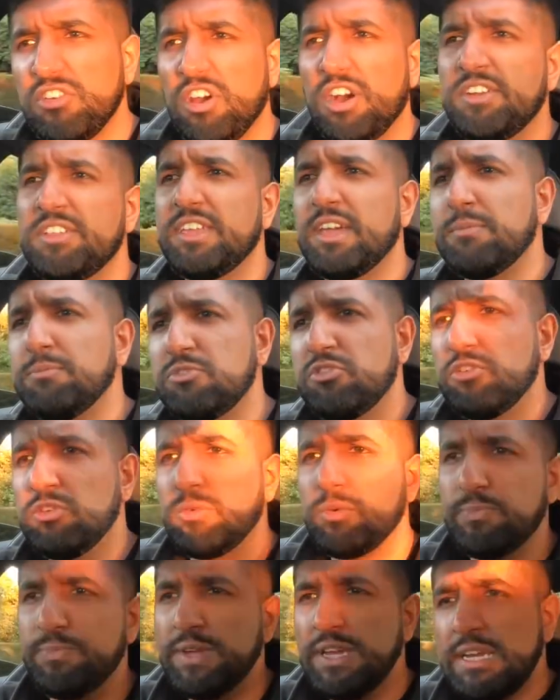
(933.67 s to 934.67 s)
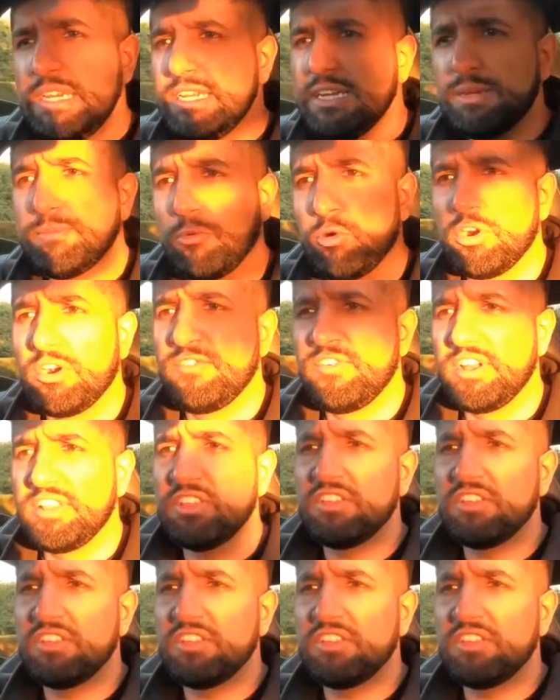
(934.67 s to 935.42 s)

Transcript: knock the M2. More of a,